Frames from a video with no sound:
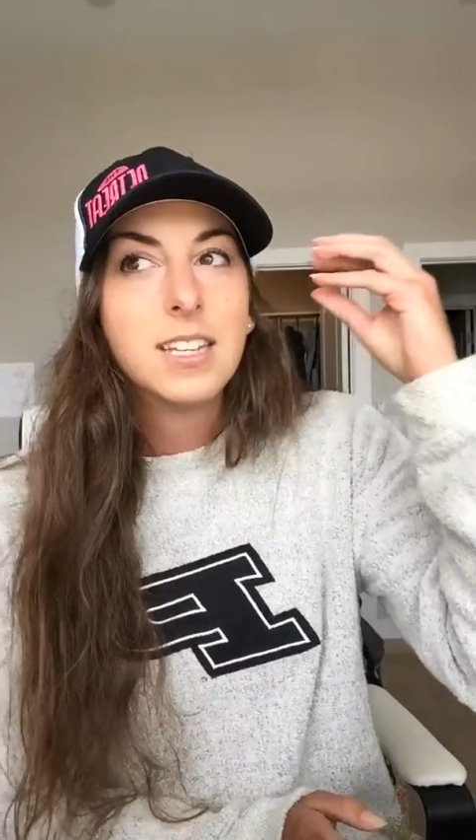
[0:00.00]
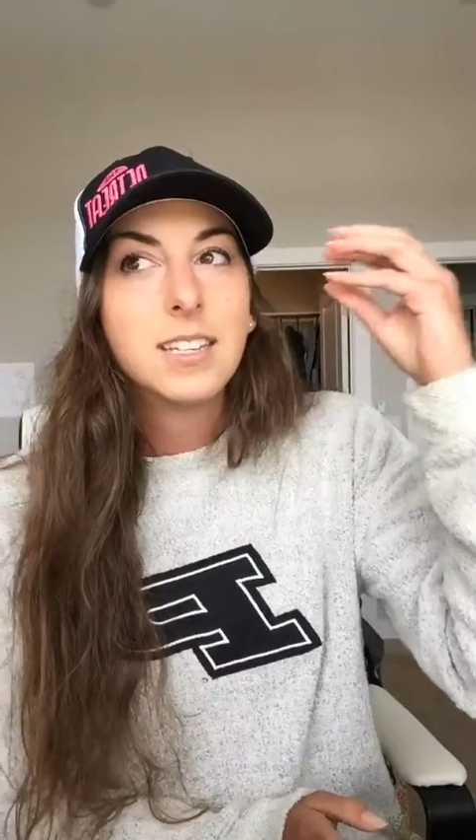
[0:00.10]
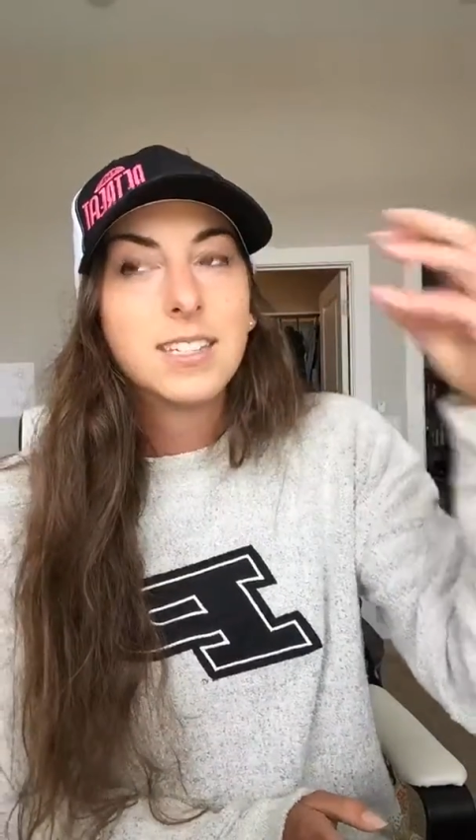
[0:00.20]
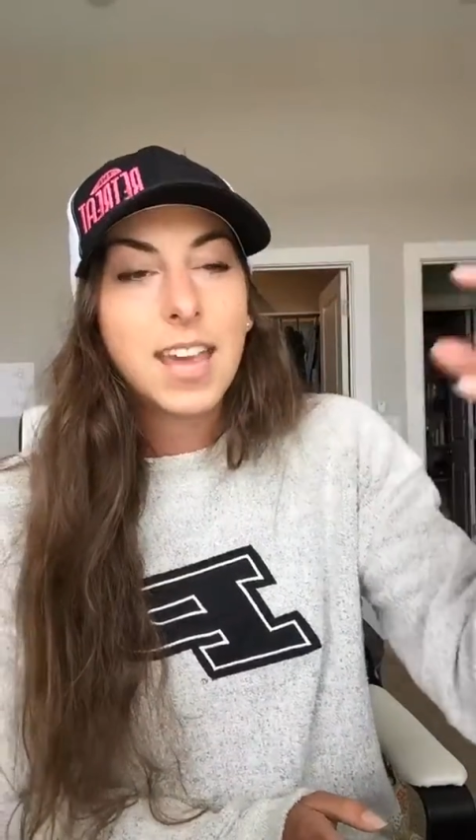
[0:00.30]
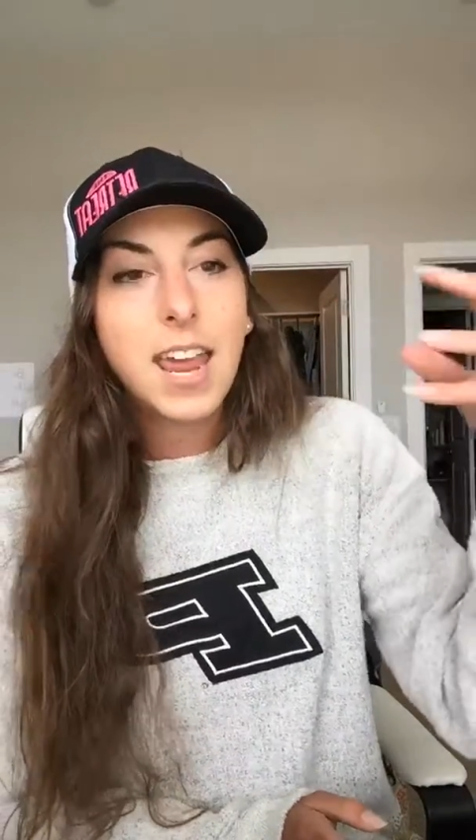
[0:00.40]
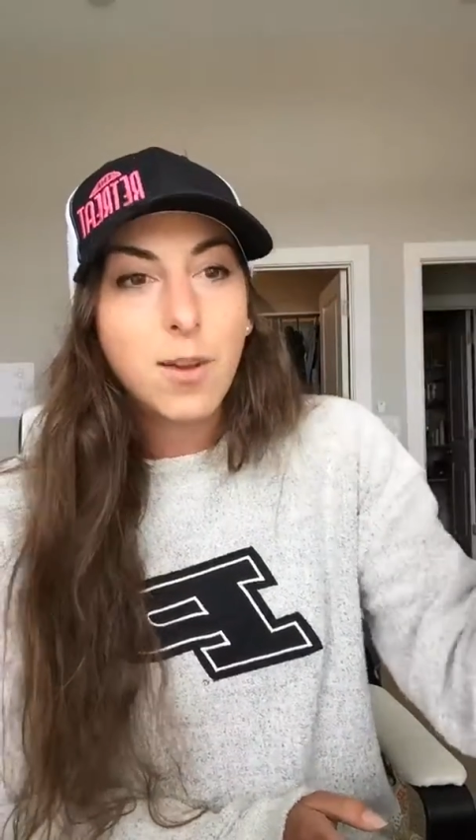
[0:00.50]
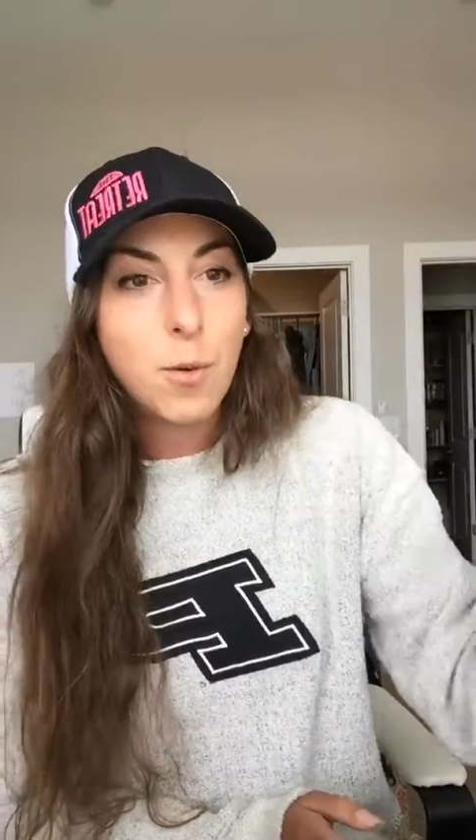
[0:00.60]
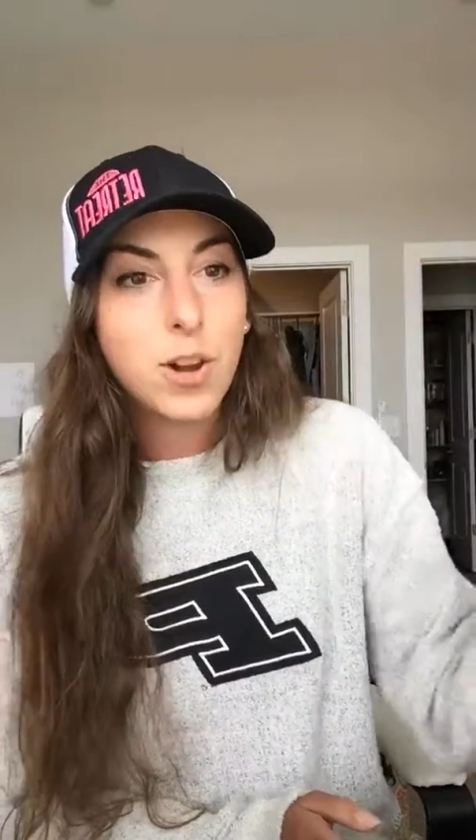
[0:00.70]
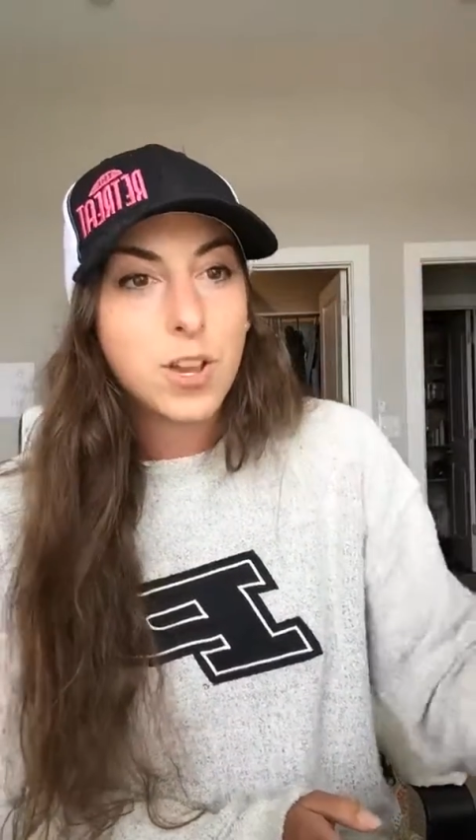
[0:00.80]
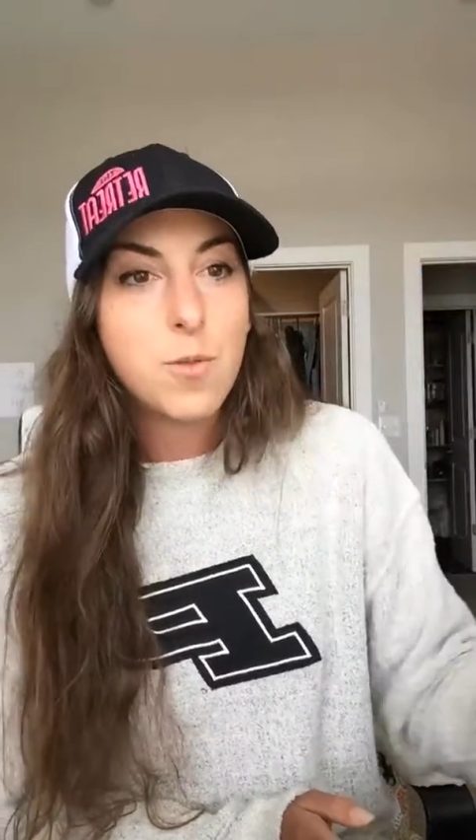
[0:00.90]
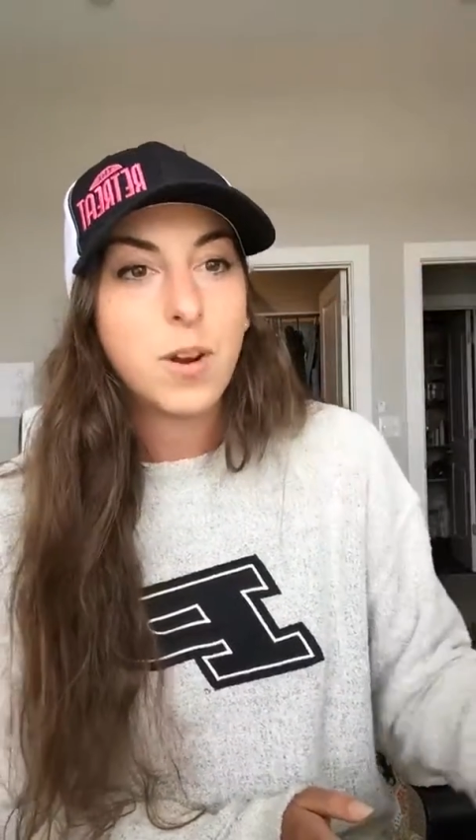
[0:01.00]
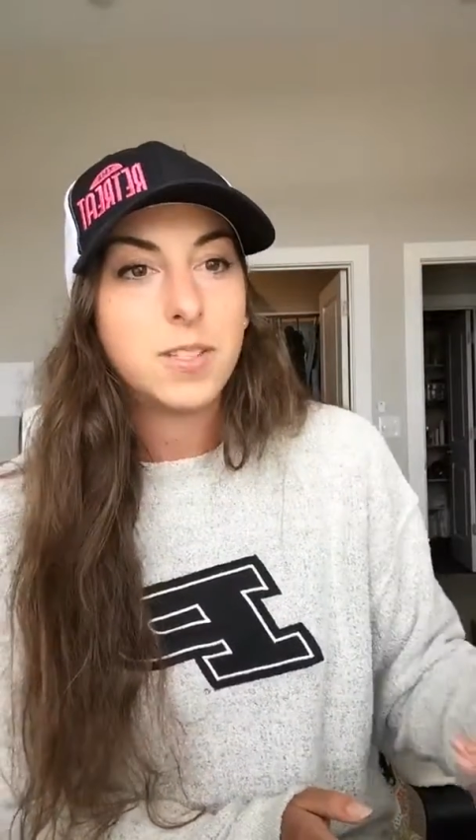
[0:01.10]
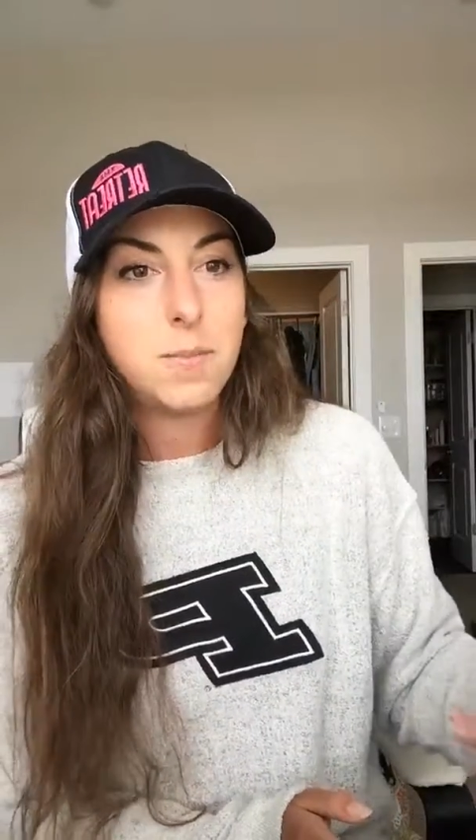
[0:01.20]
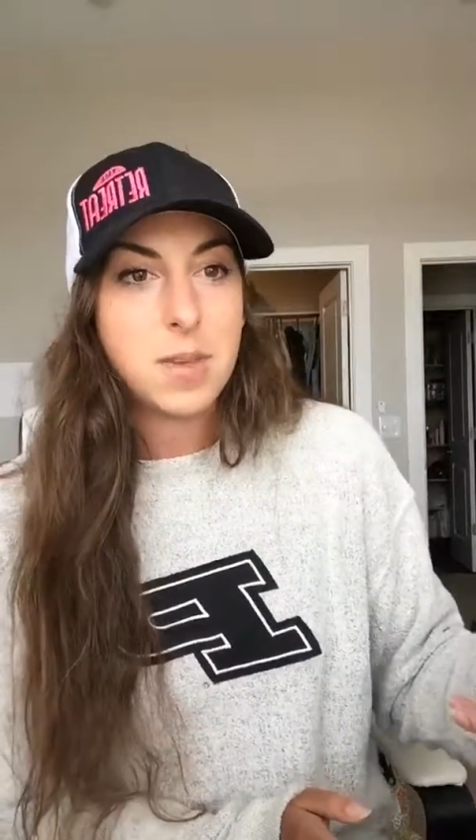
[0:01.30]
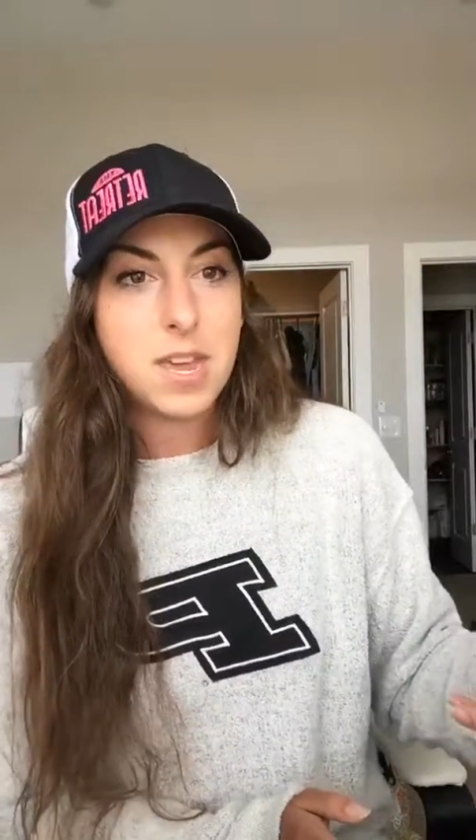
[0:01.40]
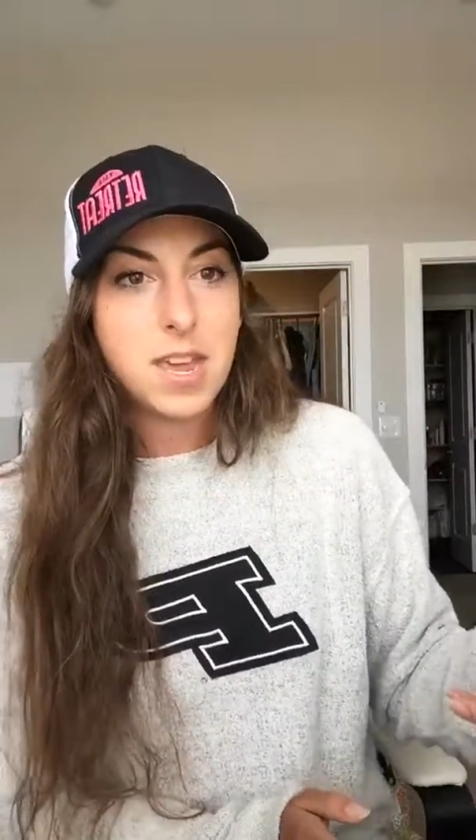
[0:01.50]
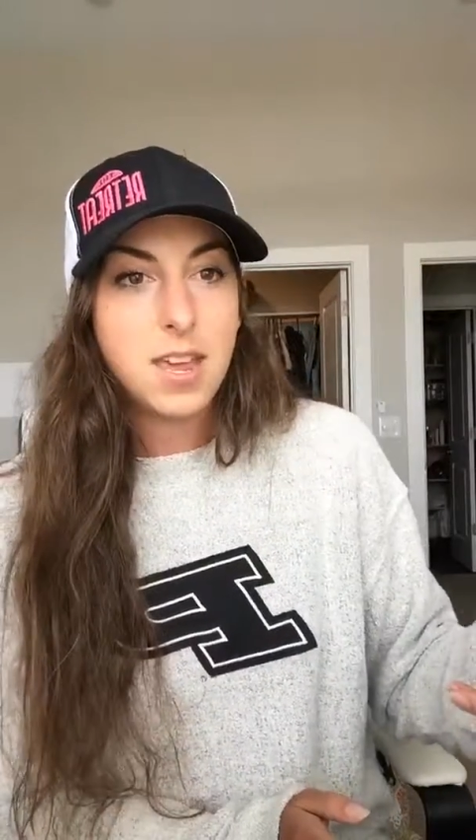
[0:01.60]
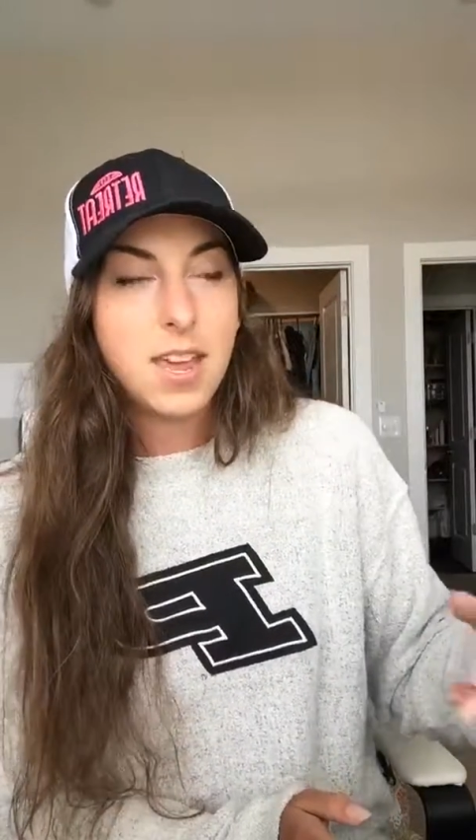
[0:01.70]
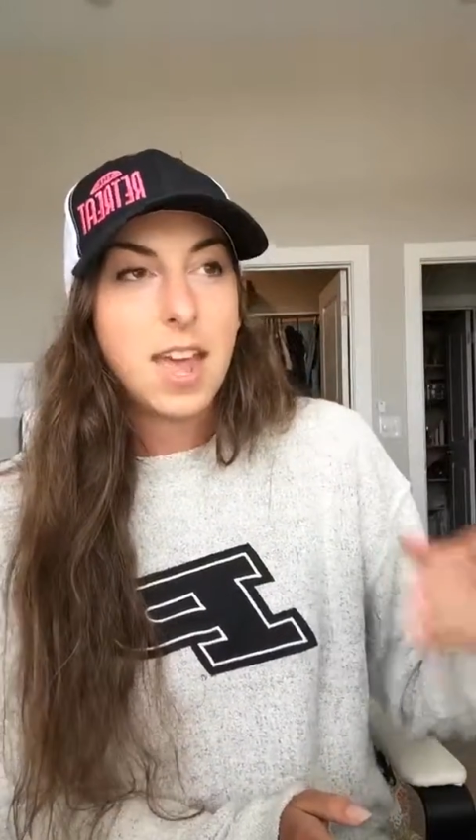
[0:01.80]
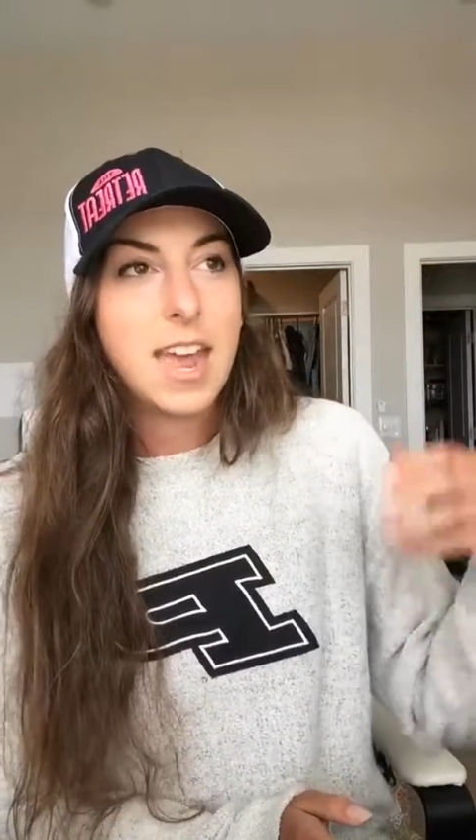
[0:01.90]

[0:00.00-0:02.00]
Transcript: saying where you want to be